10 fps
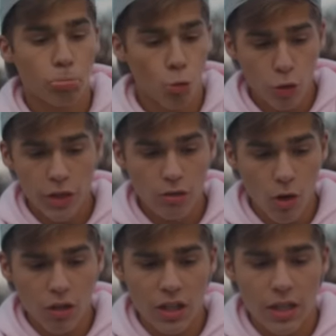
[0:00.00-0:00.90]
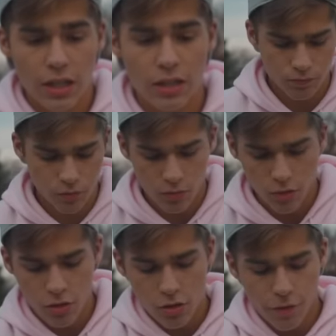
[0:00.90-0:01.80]
Okie dokie.
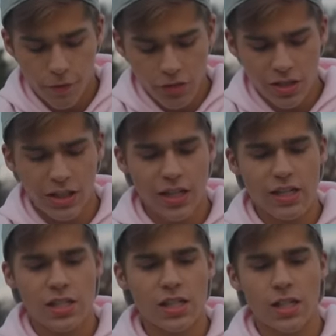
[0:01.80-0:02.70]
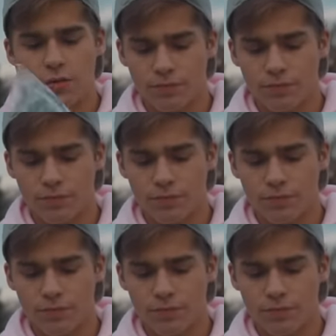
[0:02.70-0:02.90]
First thing I see,